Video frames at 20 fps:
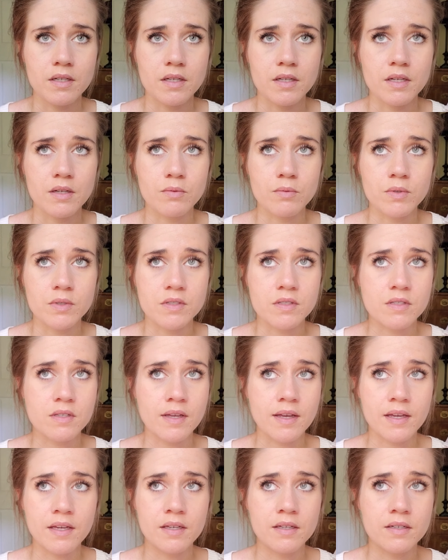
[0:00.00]
It was
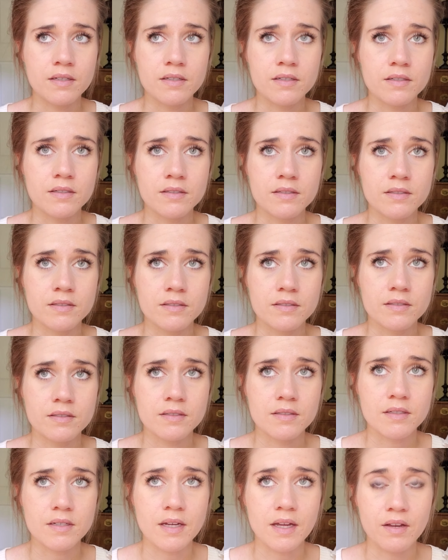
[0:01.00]
like,
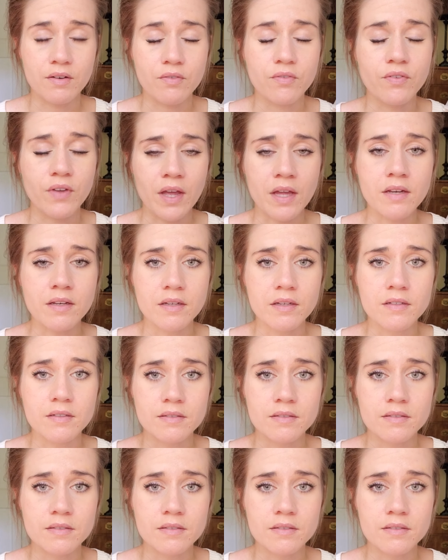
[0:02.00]
and fed.